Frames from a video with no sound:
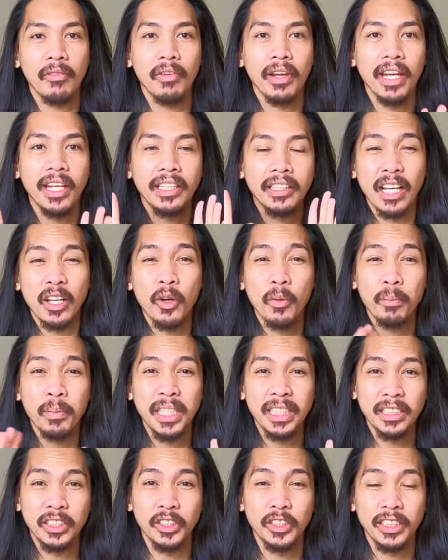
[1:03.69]
and I hope
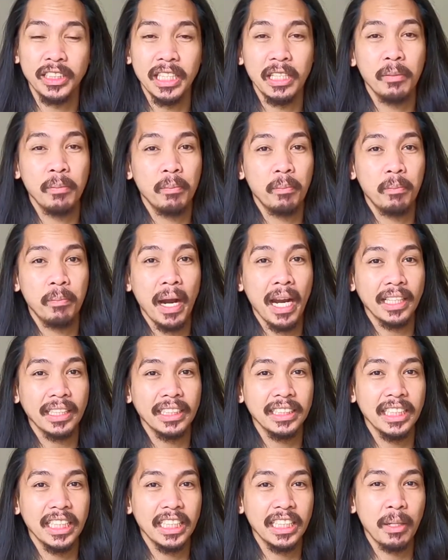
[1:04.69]
that you're still
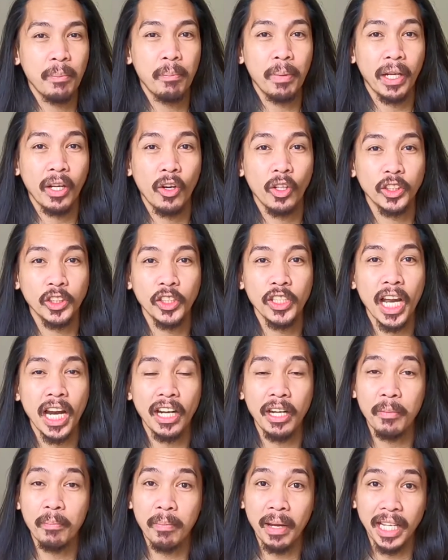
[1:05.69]
practicing the
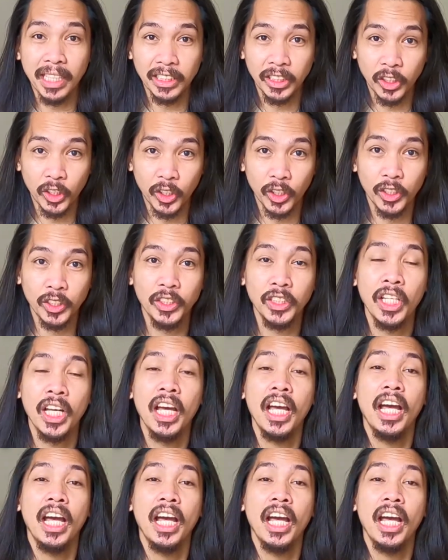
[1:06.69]
precautionary measures.